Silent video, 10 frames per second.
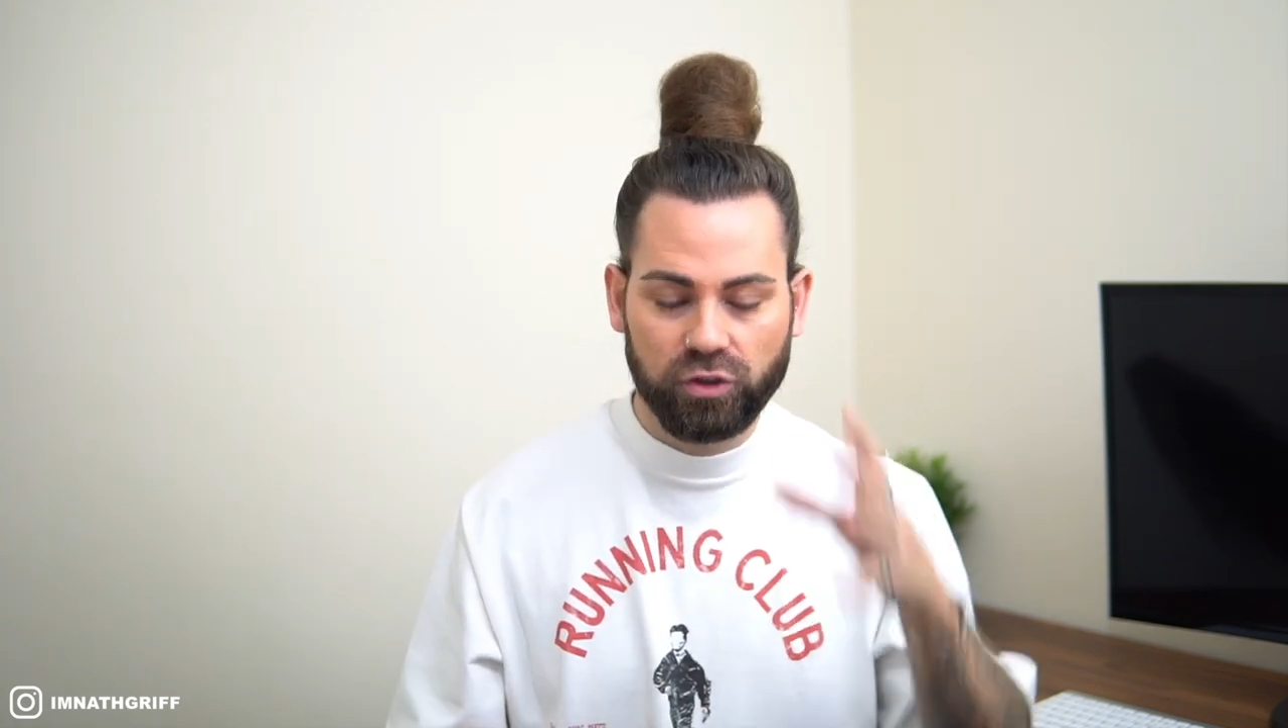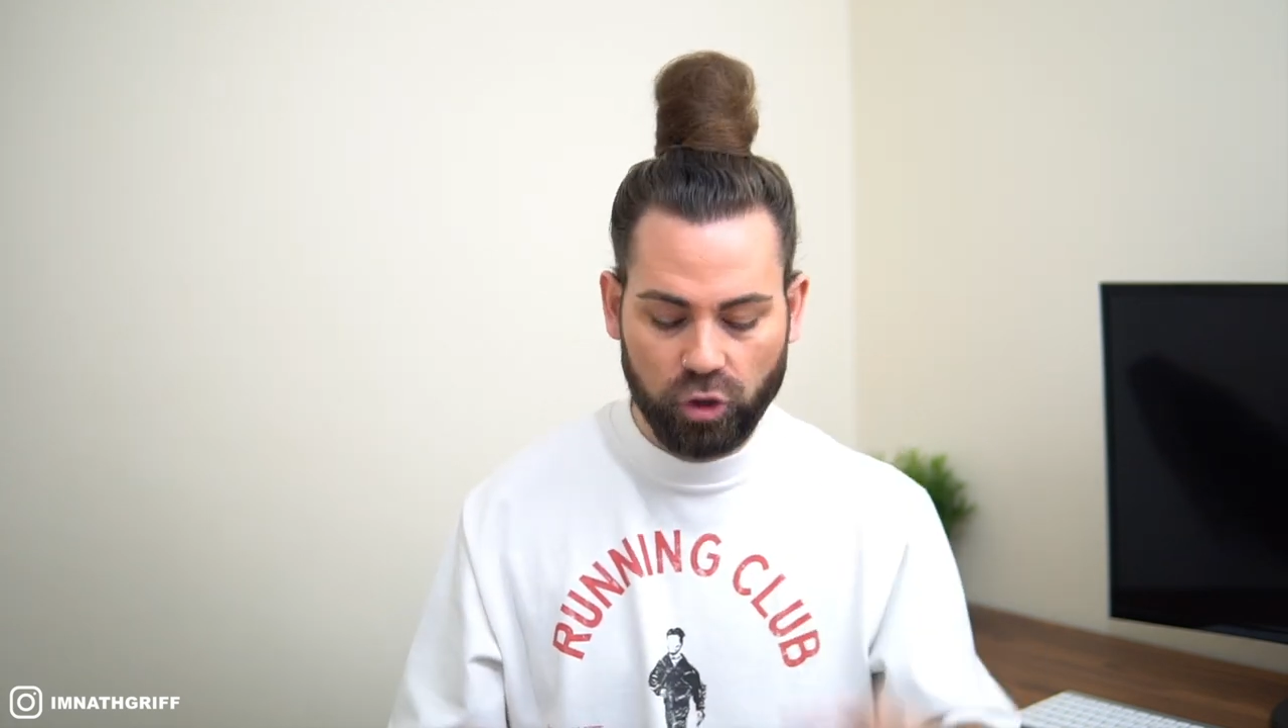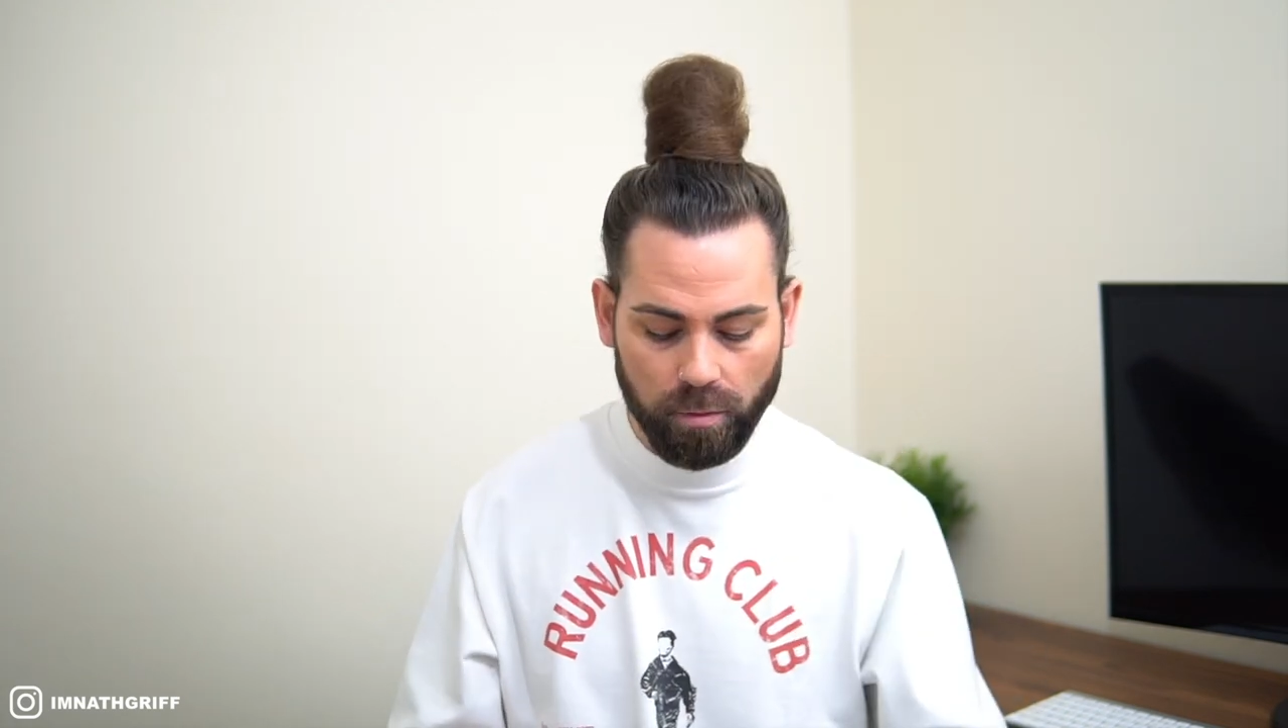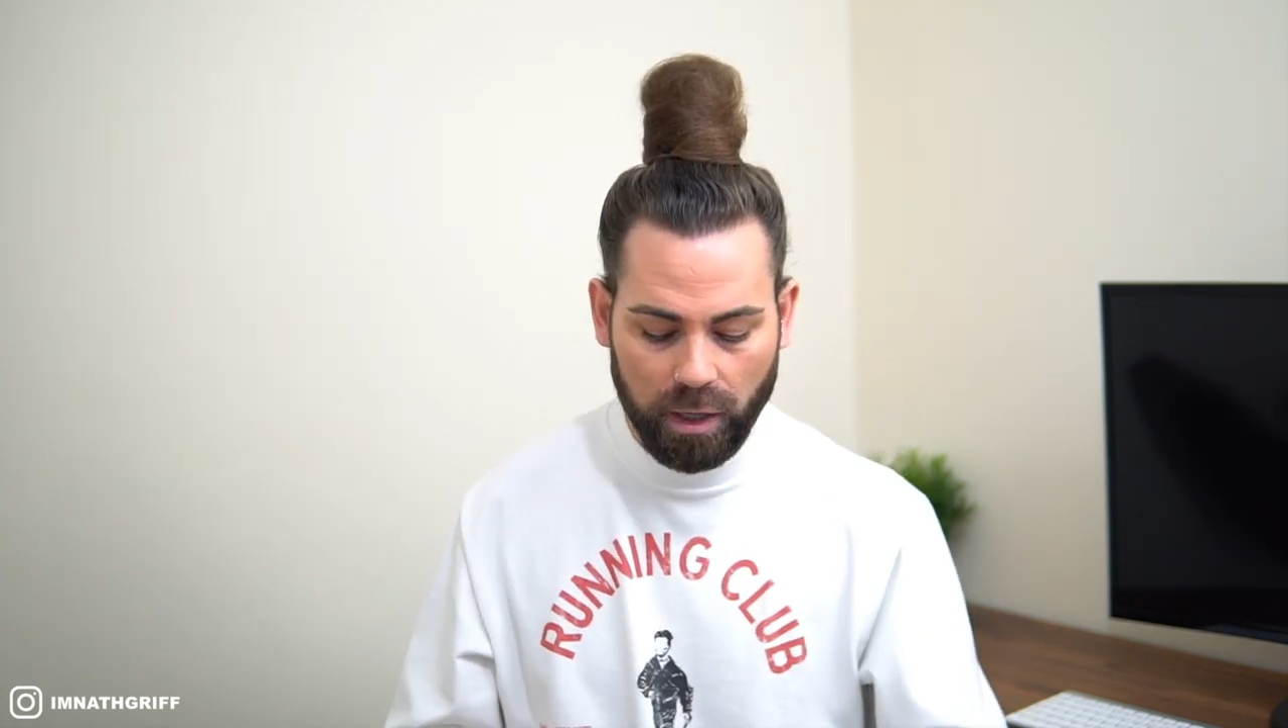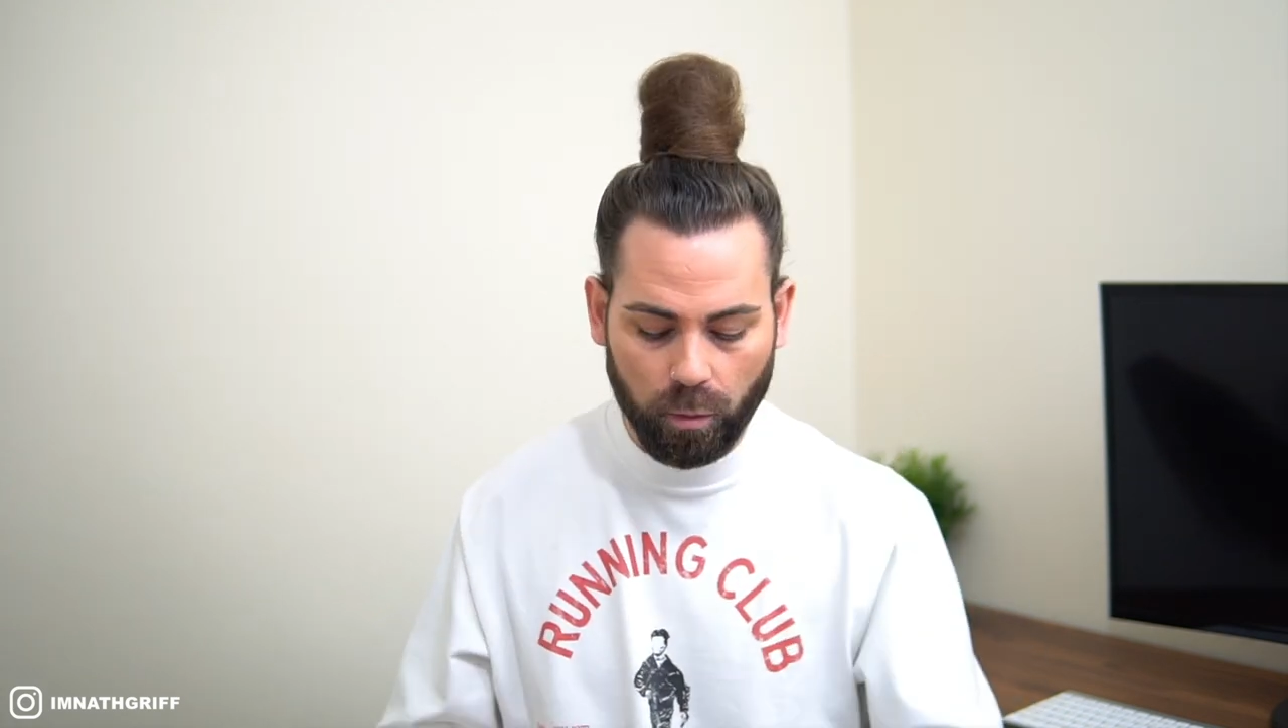to my